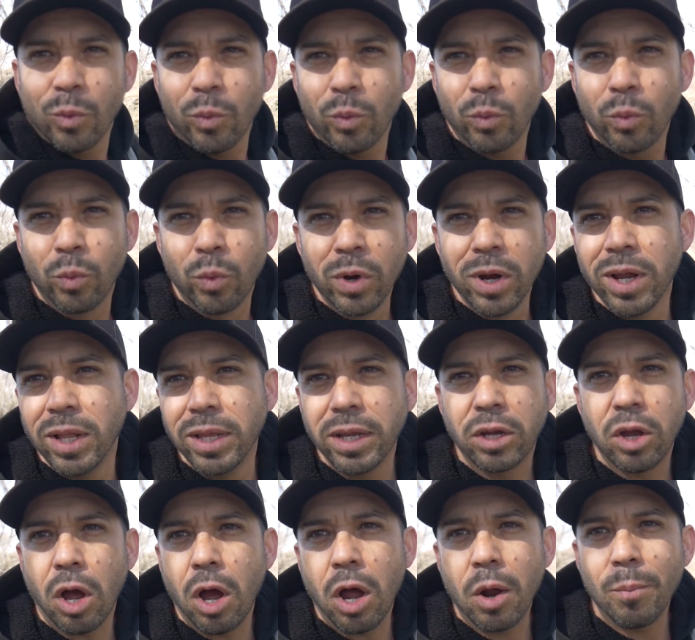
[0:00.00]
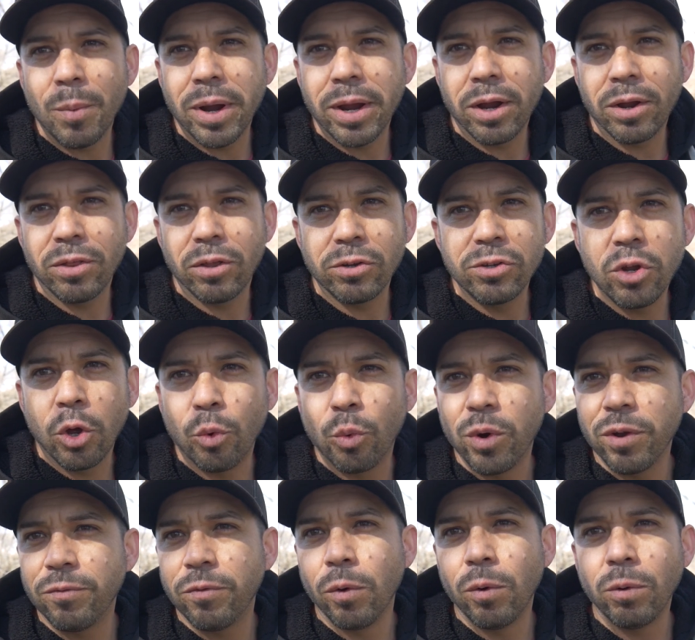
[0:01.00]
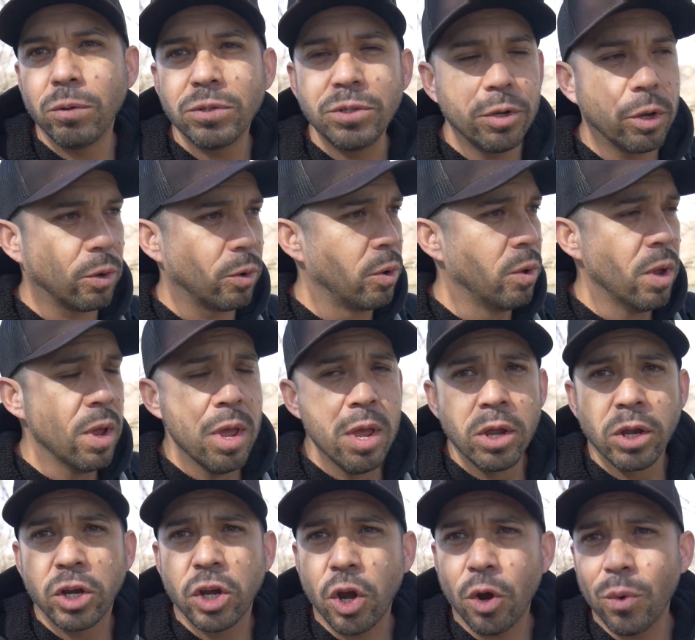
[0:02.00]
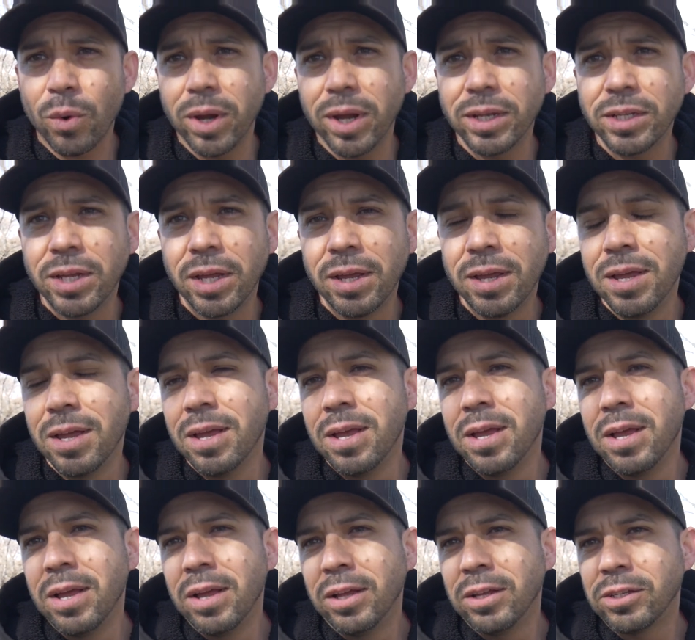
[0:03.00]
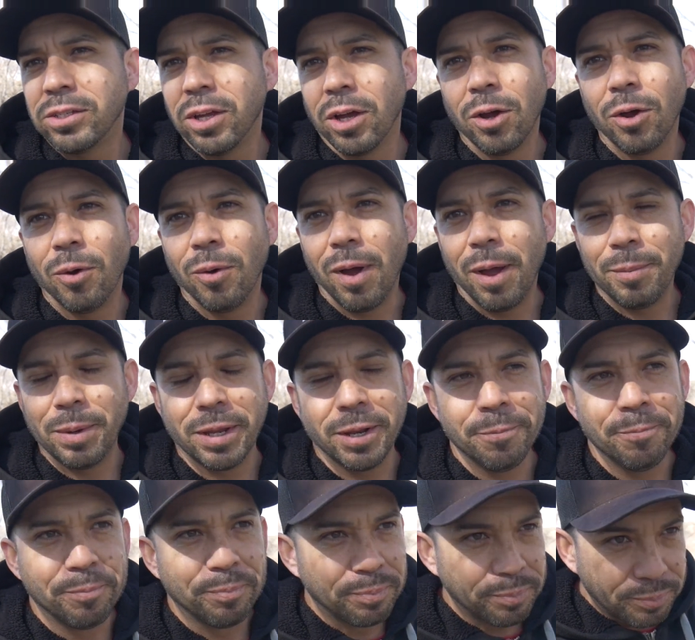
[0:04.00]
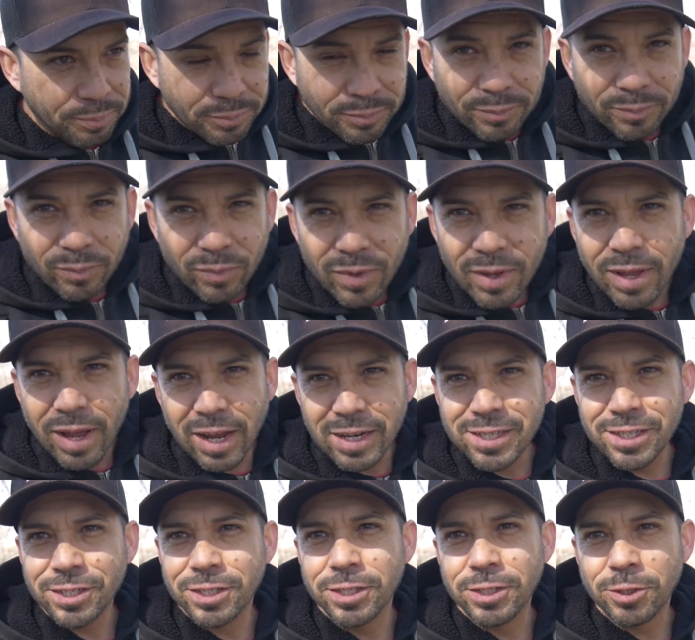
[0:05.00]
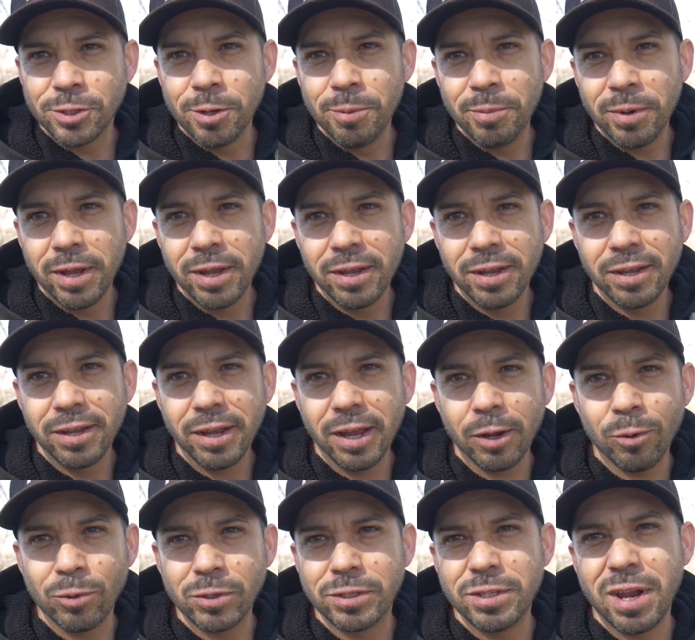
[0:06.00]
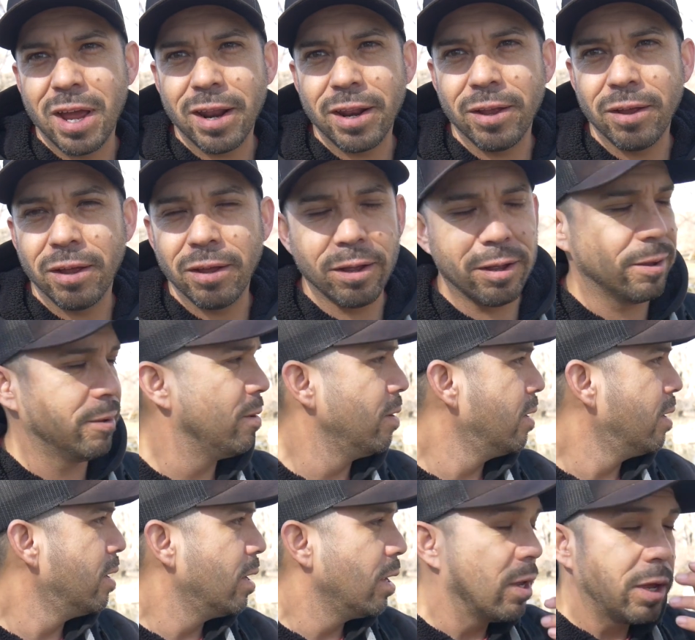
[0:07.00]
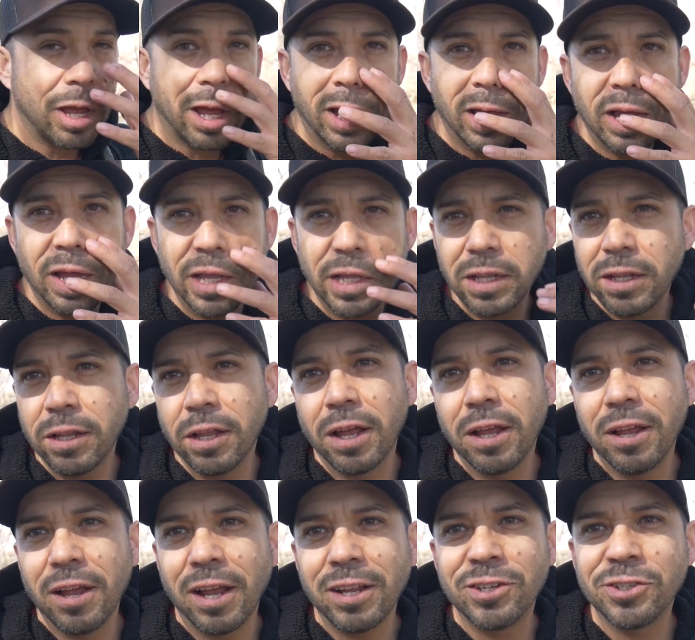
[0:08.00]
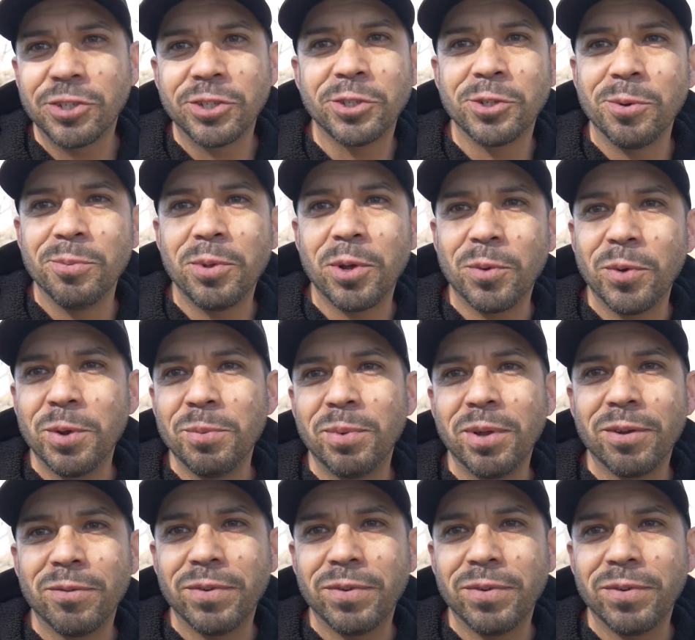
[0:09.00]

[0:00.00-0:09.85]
really calm right here. There's no riffles, no current. So I mean, I just assumed it was not I just assumed there wouldn't be a